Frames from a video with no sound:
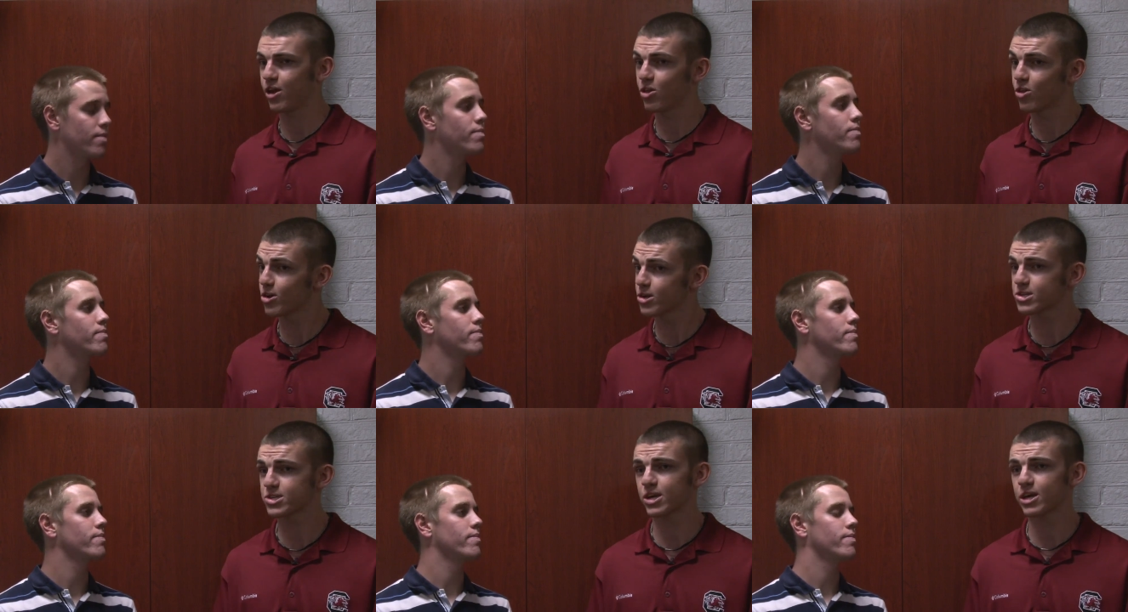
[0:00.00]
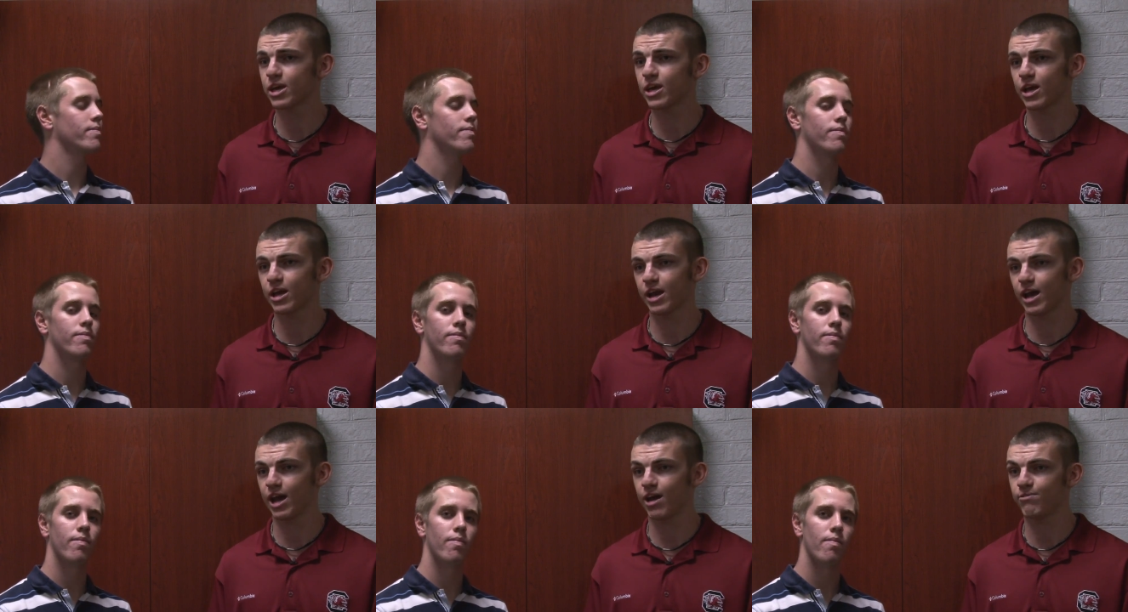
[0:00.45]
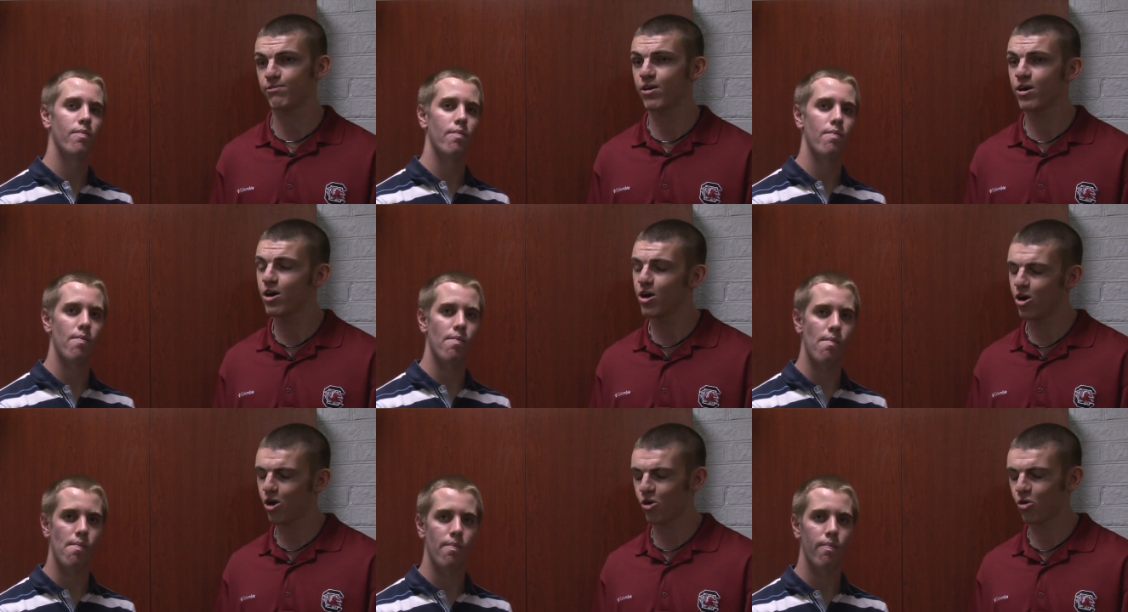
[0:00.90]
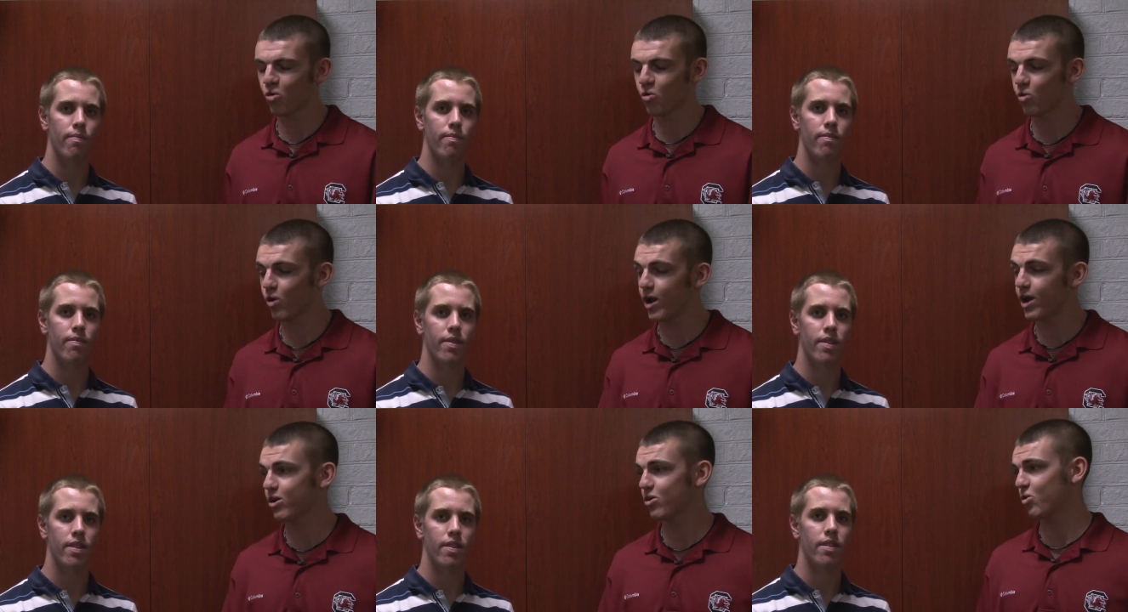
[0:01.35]
Speaker 1: He looks like he can have a
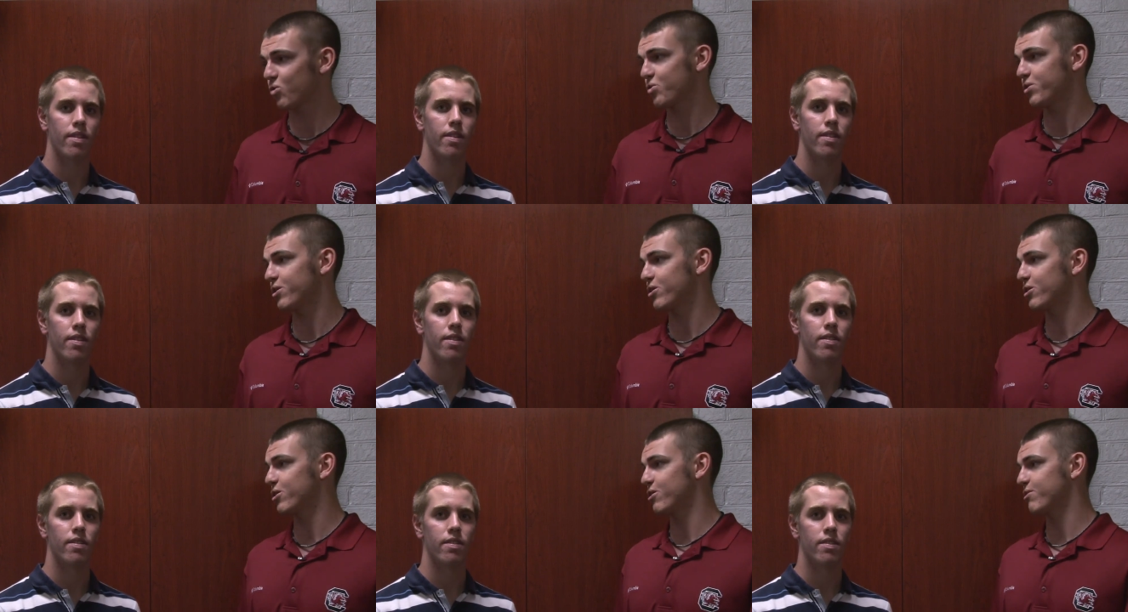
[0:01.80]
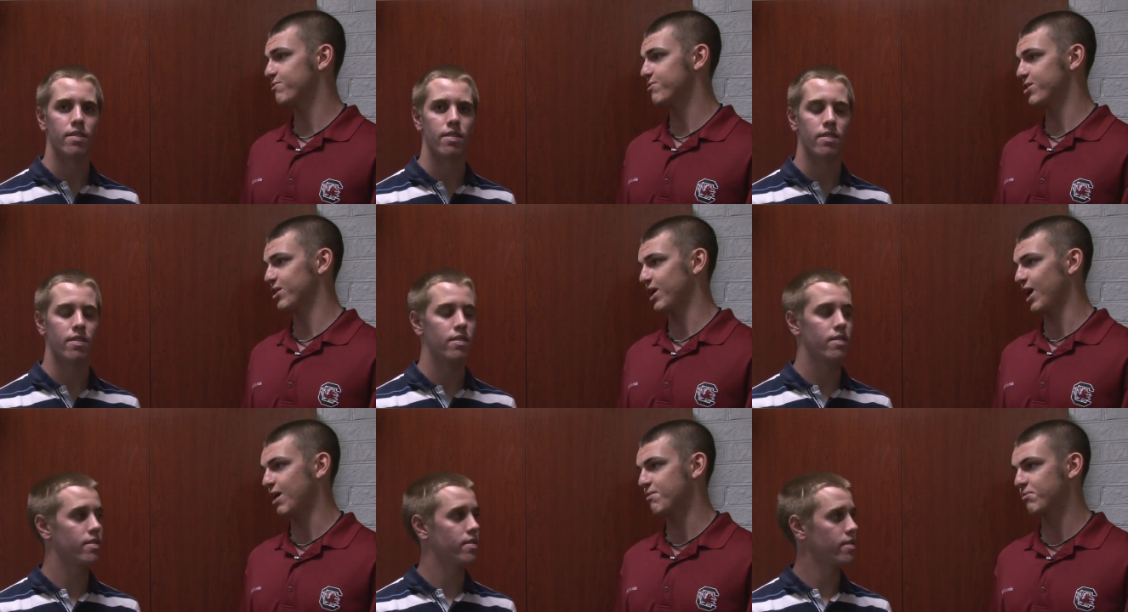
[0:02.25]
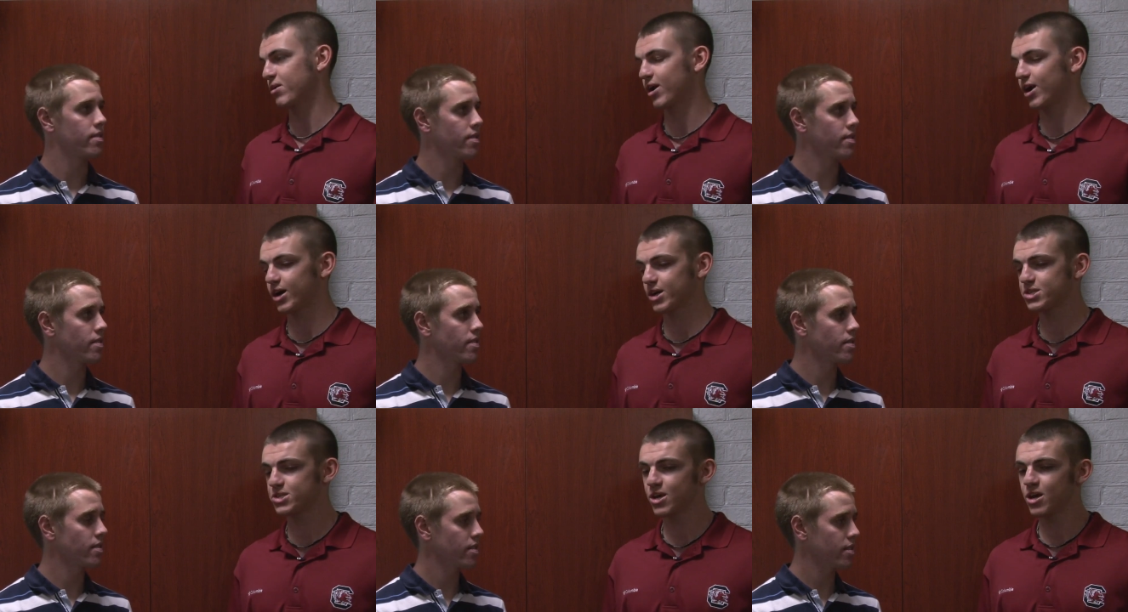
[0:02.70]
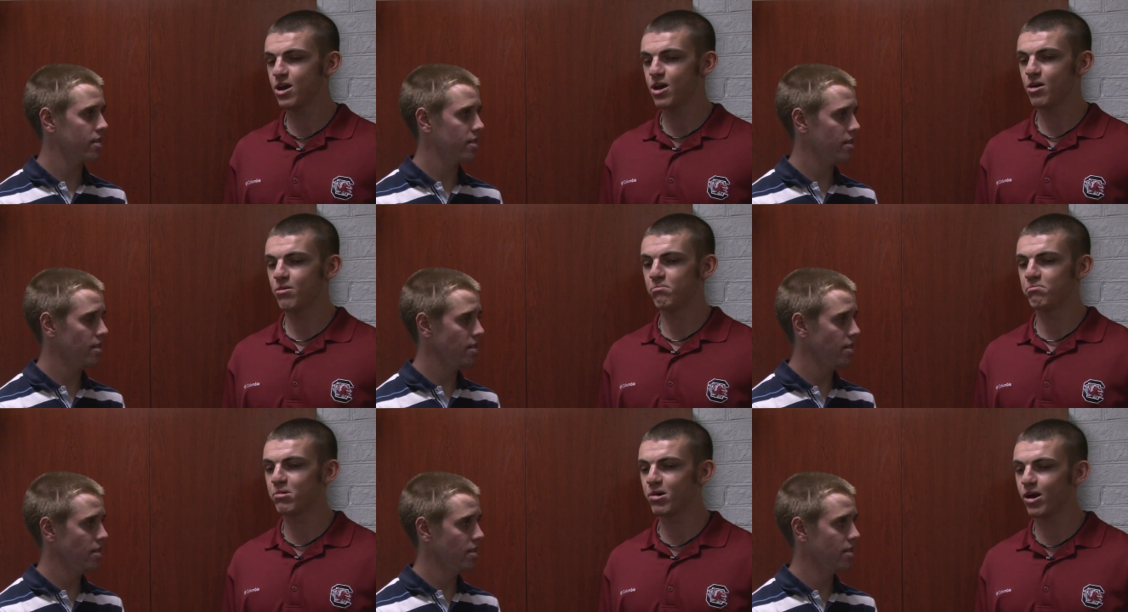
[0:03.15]
great career here for the Gamecocks.
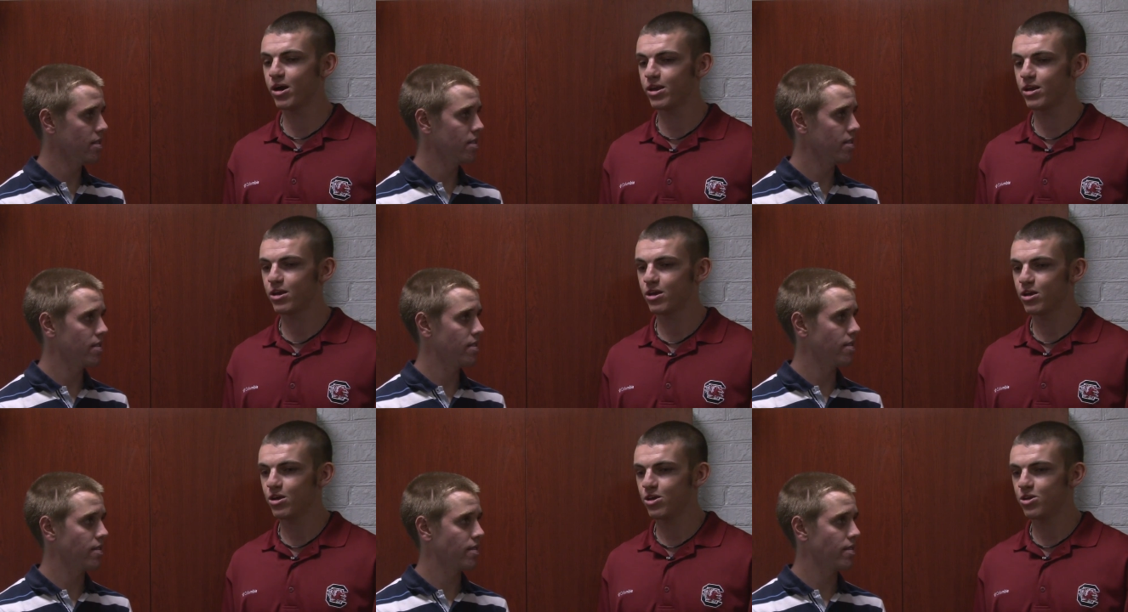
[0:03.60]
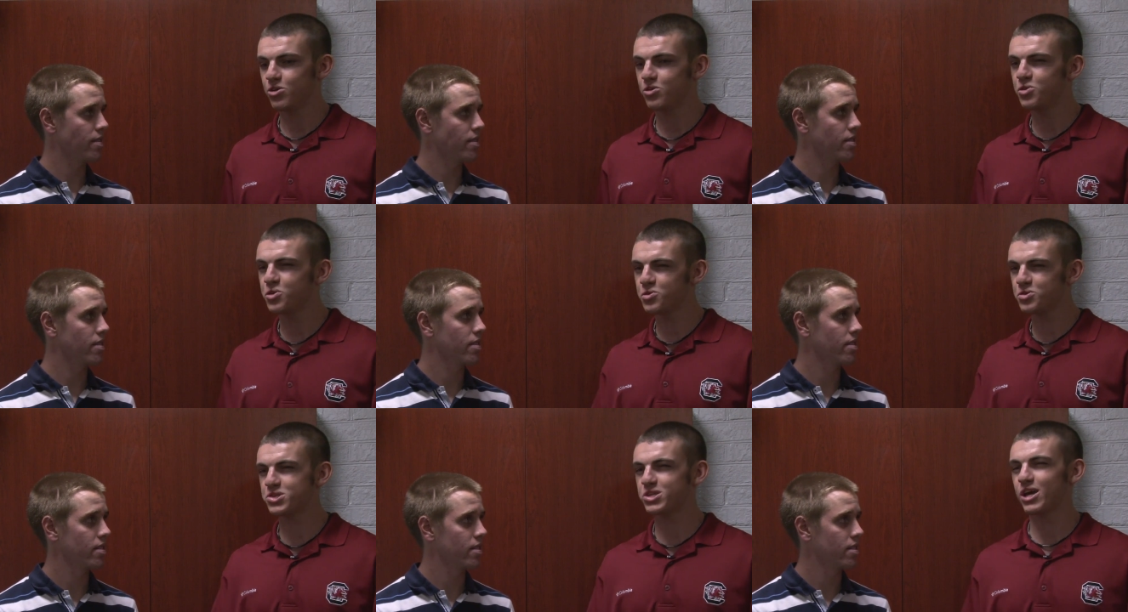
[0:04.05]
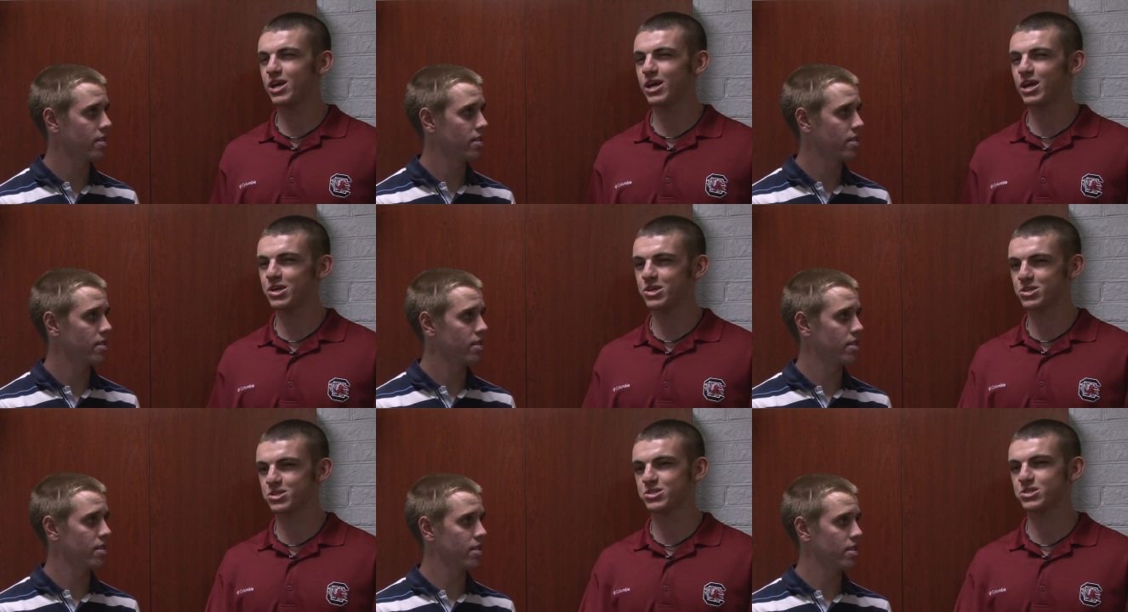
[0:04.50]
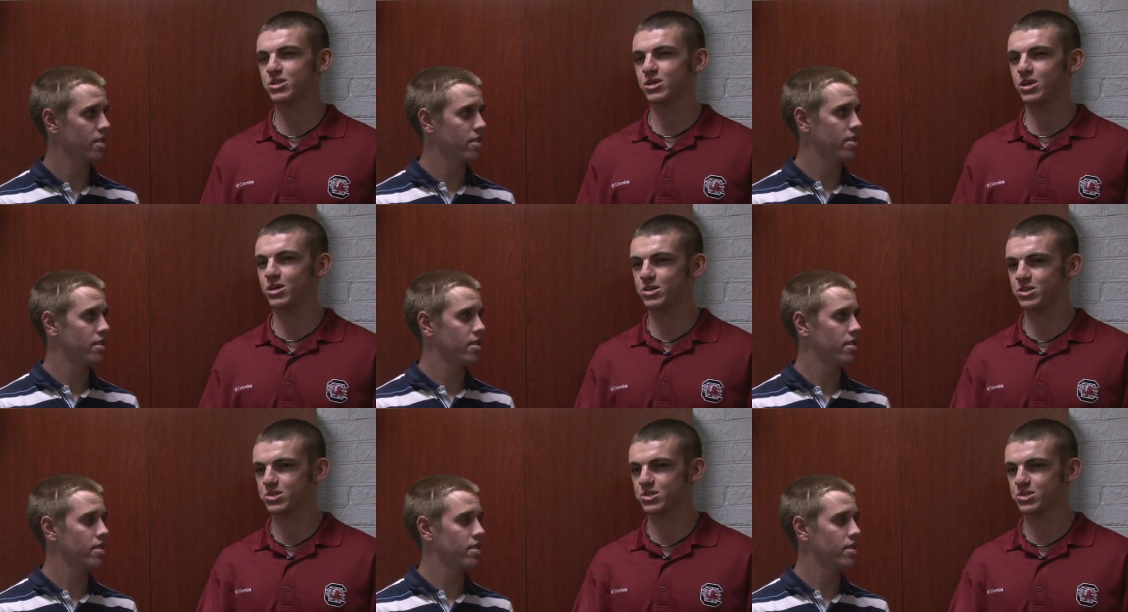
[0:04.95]
But you do say he is he